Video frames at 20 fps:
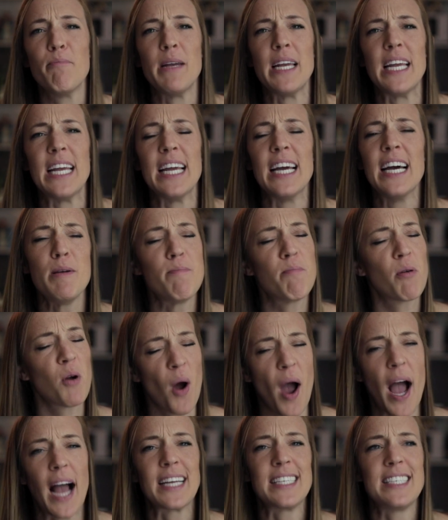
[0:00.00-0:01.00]
be
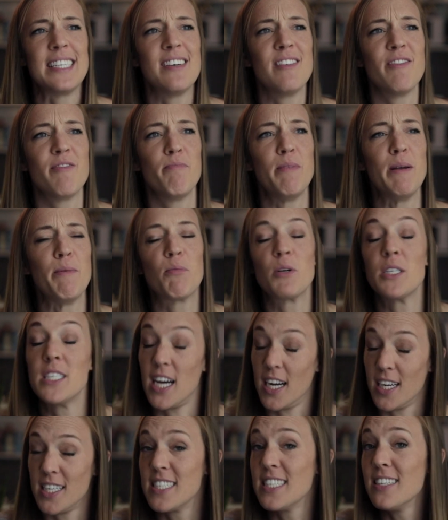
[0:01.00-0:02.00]
proactive, be
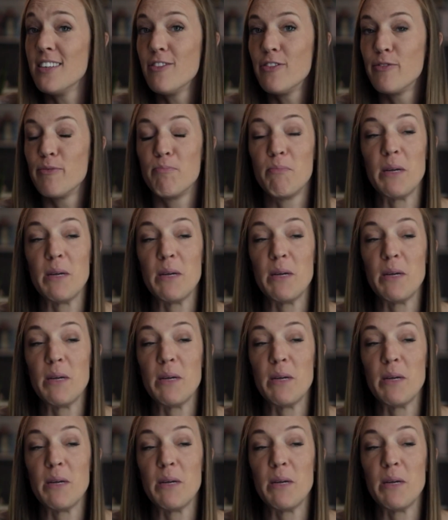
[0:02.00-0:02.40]
productive,